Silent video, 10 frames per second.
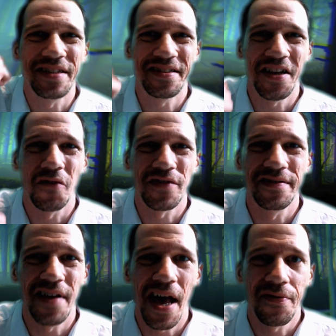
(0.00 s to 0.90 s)
itself
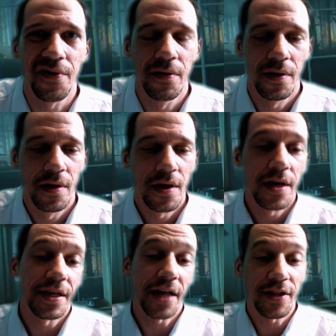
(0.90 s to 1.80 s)
to death
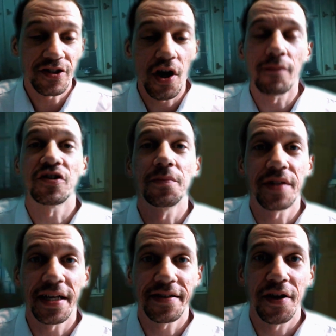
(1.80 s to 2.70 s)
yeah, let's cover some
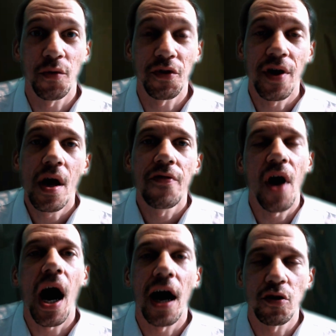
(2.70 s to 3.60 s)
things here with
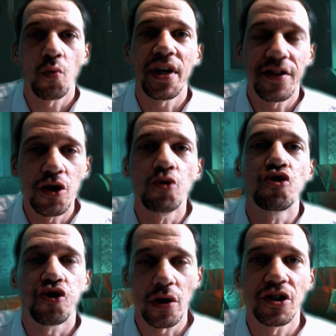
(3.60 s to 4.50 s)
the Halloween, the new
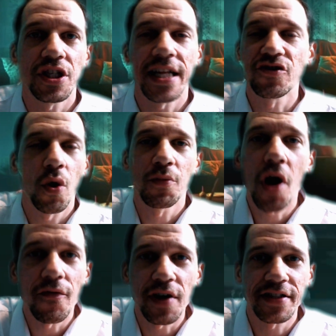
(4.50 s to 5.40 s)
trilogy. That's all I'm
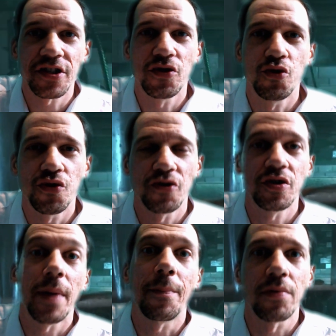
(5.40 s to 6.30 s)
covering is this new
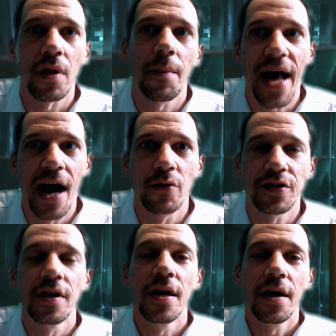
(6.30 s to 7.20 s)
trilogy by
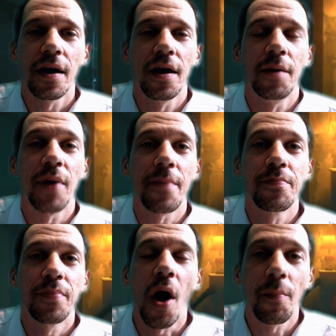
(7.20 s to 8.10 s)
Blumhouse, uh, by
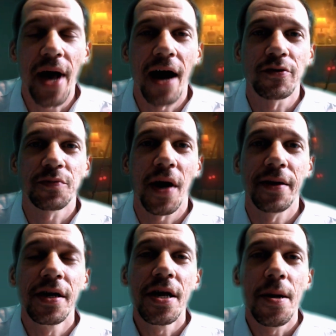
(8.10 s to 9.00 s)
Pump House,
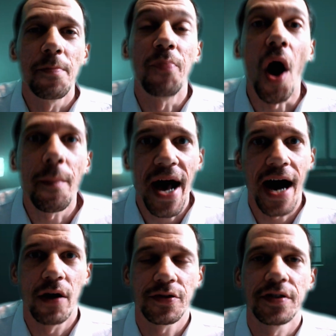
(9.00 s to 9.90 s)
by
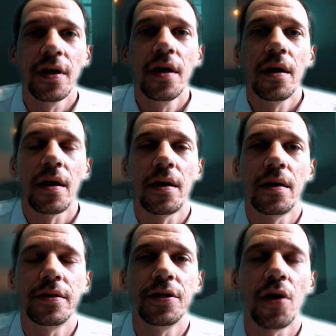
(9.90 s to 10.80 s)
Bumhouse.
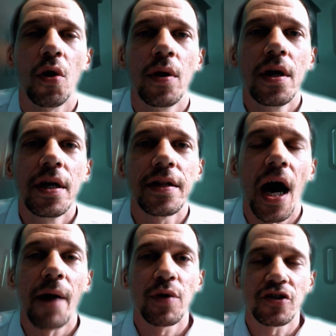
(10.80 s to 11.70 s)
Uh, you know,
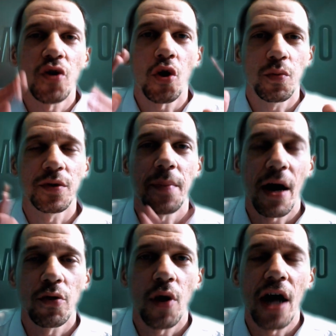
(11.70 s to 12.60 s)
I want to talk with,
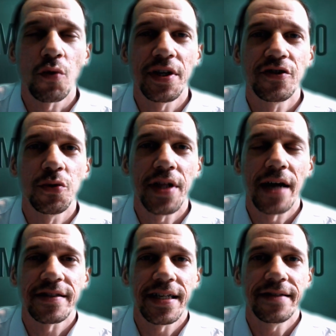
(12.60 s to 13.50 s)
about Halloween
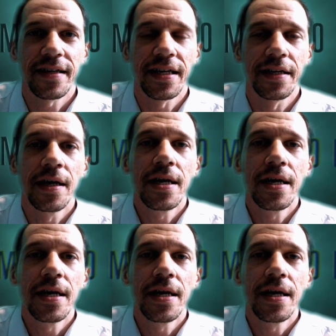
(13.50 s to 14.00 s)
2018.